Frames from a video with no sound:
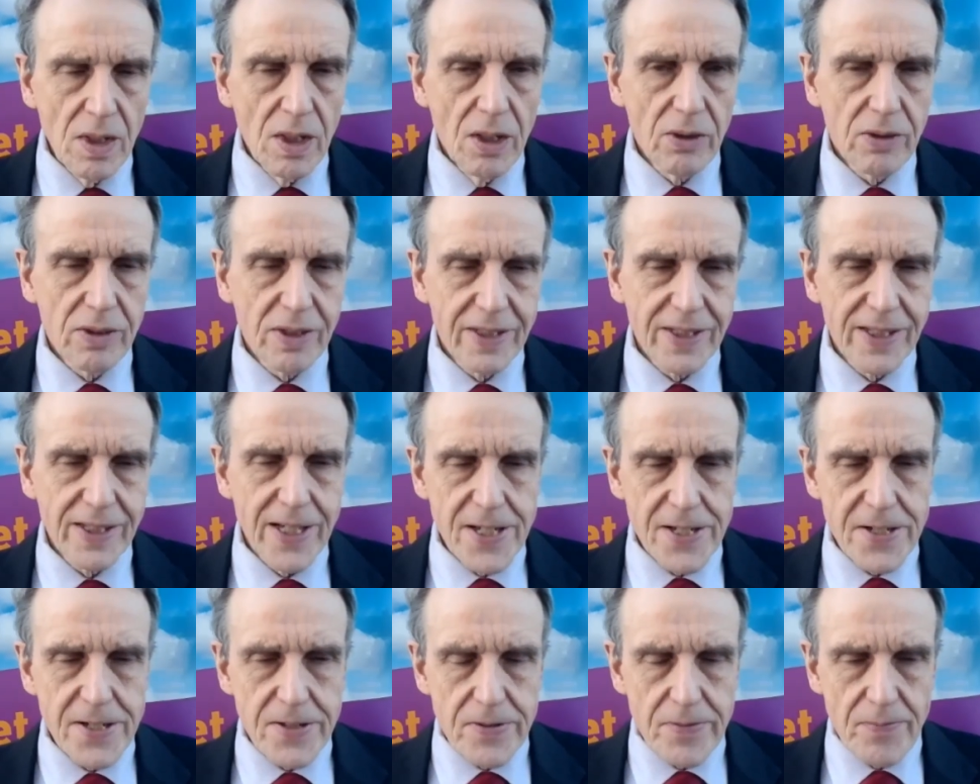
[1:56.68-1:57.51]
Okay,
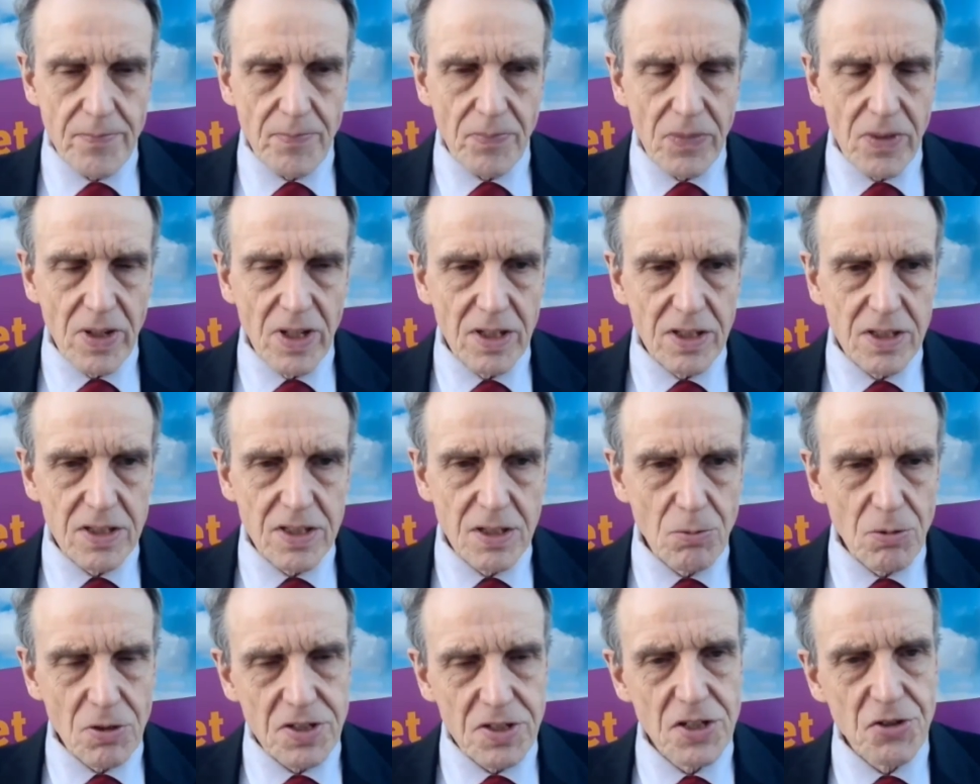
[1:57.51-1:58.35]
yes. Now, you see,
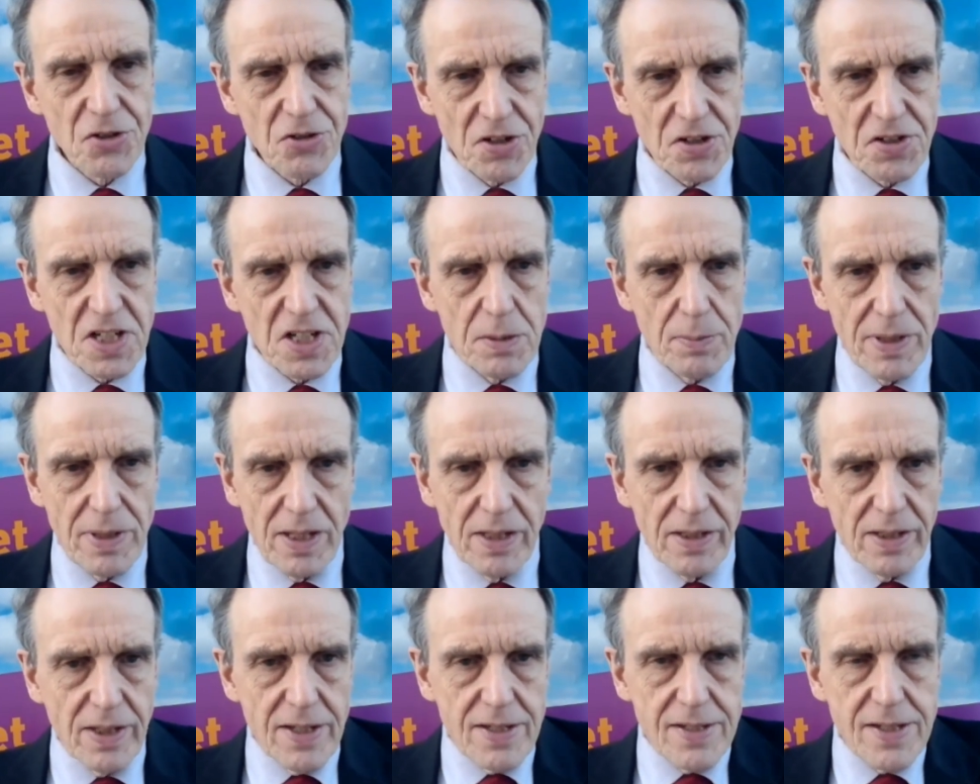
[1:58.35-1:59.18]
what's interesting
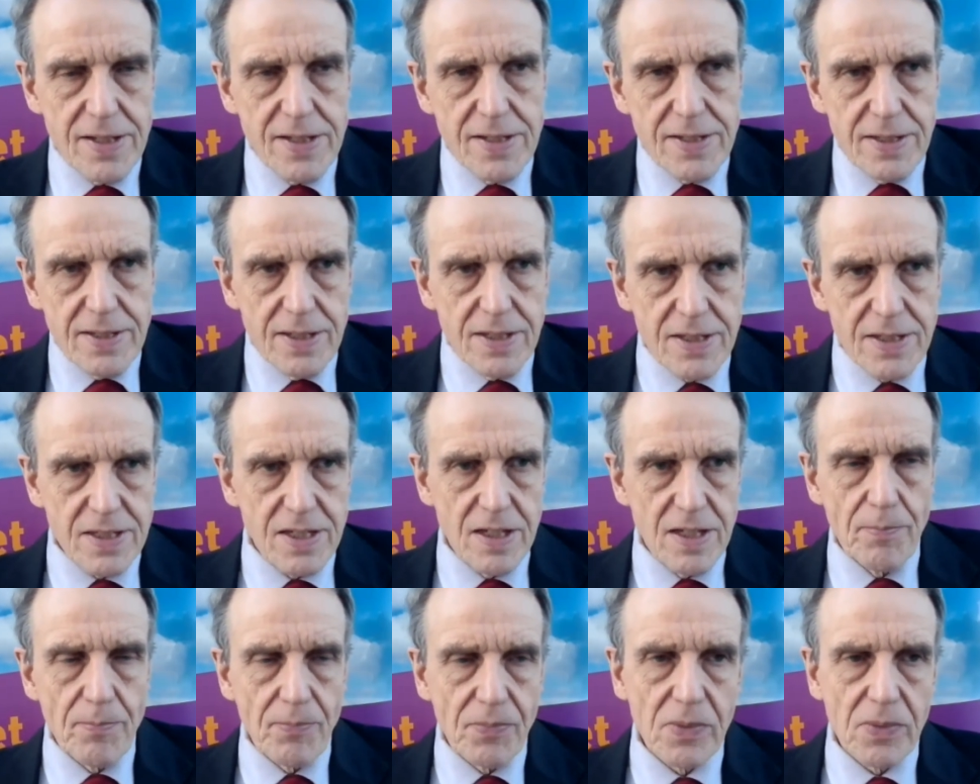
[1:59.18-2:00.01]
about this is that
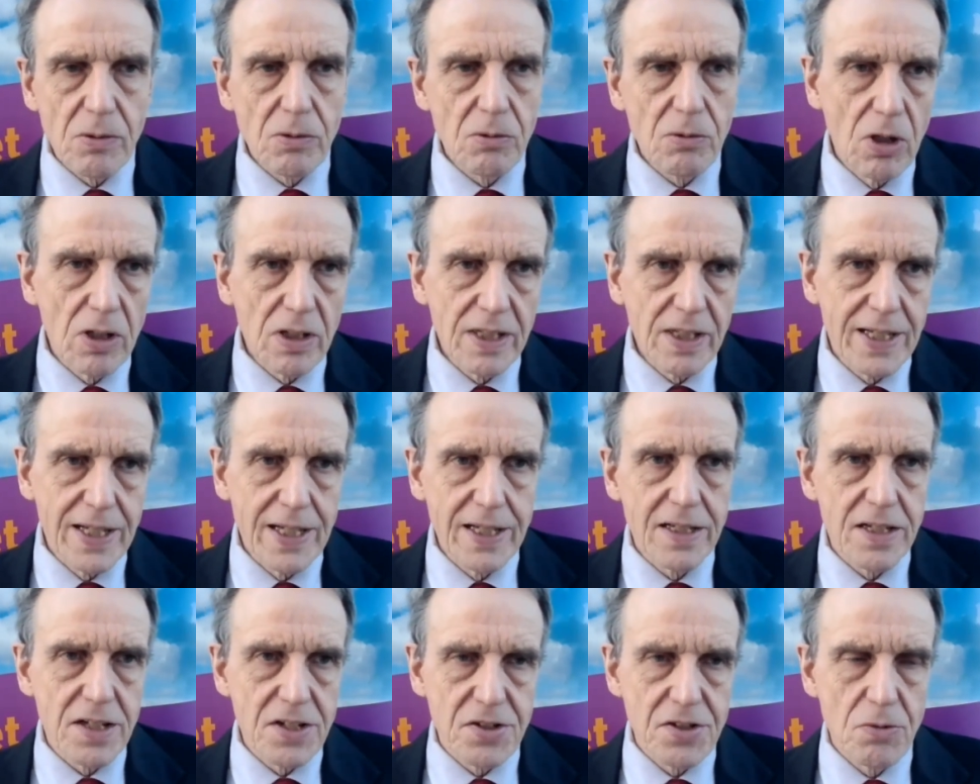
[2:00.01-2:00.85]
um, what Lee
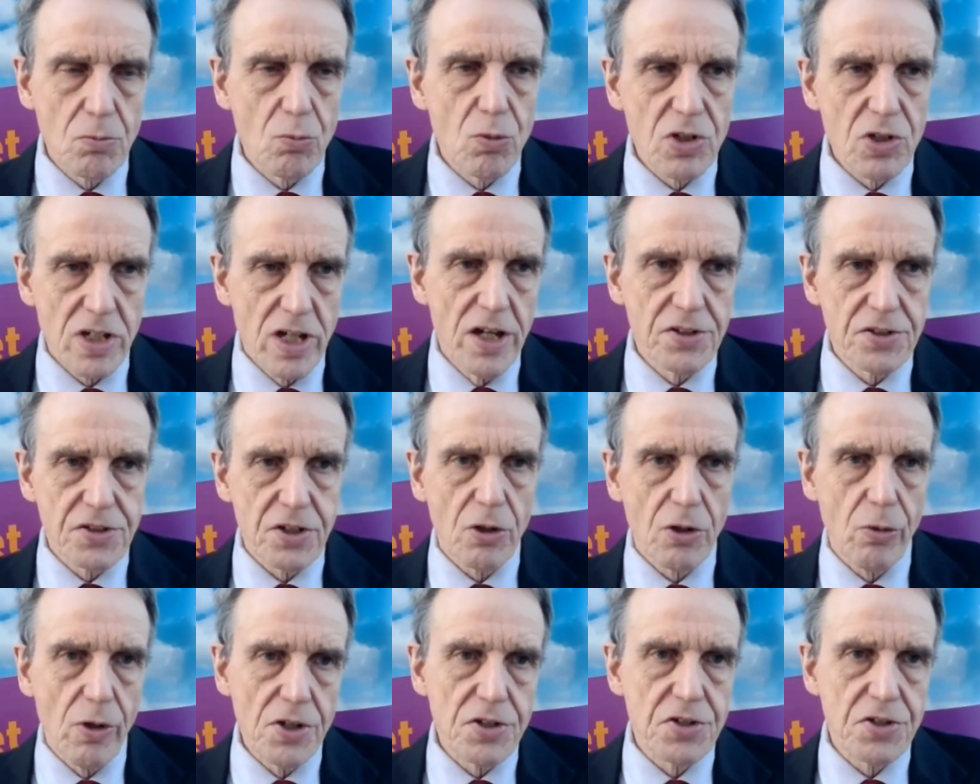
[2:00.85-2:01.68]
Anderson was asked a
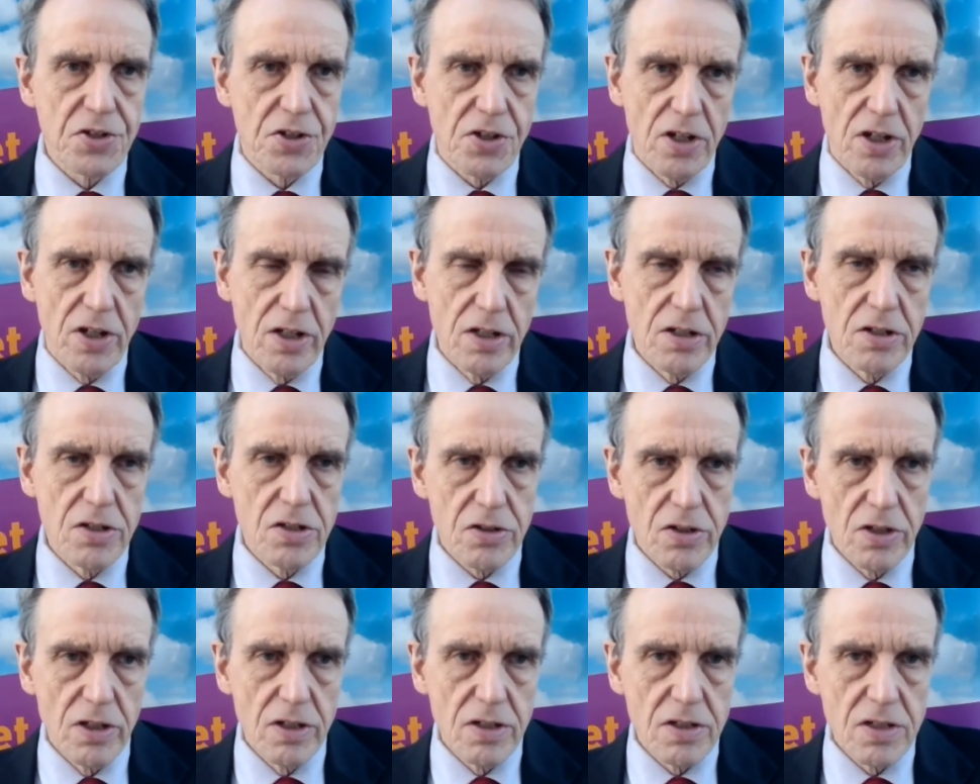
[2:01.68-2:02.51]
question
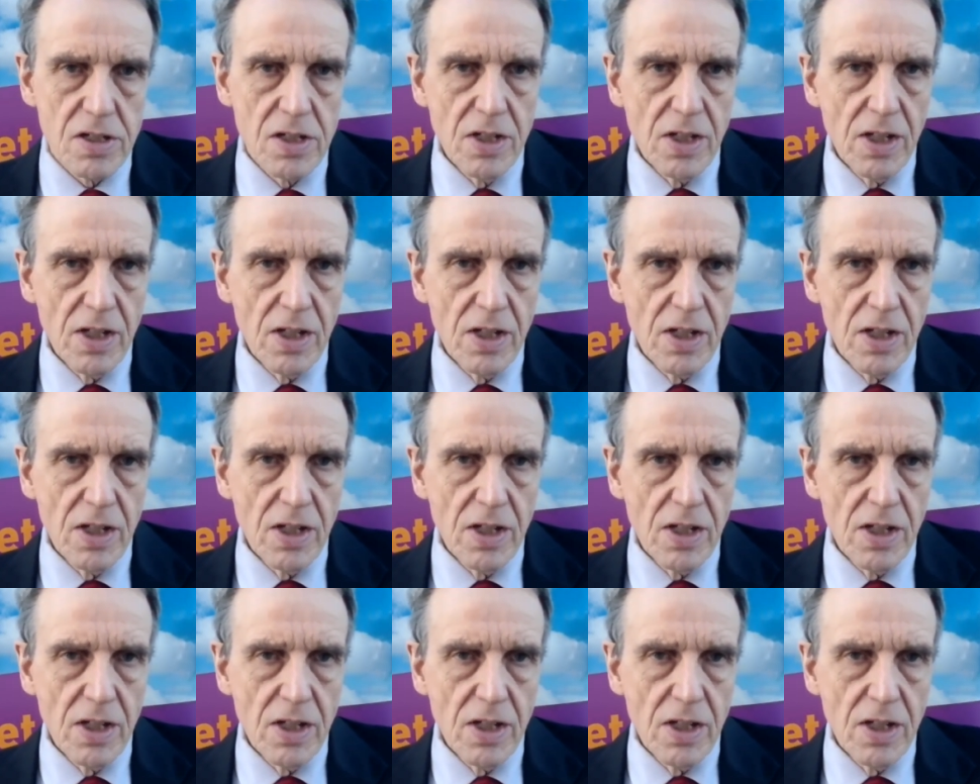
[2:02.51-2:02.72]
is that